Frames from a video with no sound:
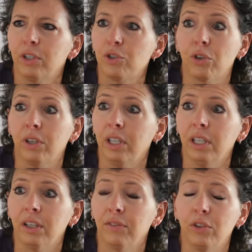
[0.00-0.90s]

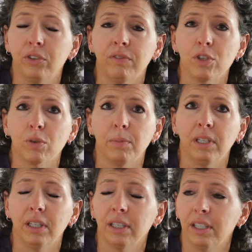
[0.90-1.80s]
journey of using visual
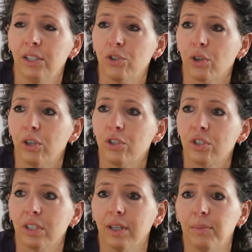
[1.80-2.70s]
media in
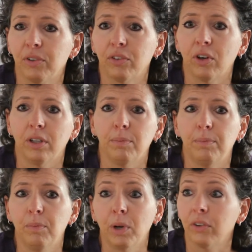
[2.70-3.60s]
church. It started
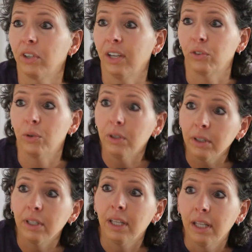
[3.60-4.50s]
when I was in high
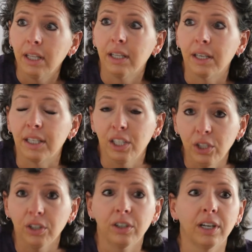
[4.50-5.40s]
school.
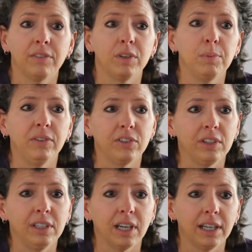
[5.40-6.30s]
Here at
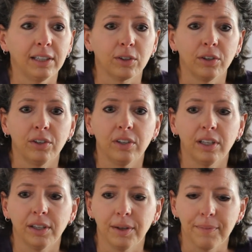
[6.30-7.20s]
VPC, I learned
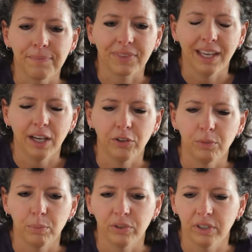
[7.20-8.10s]
how
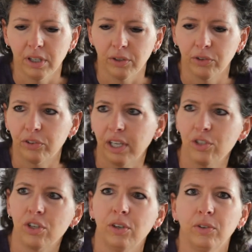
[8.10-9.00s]
to put together
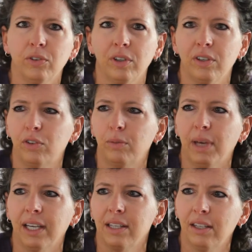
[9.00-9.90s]
slideshows, and this was
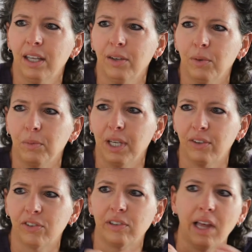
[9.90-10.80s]
back in the day when we
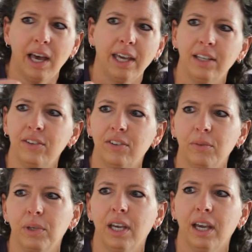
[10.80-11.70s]
had slides
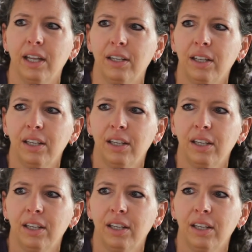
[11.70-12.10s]
and we had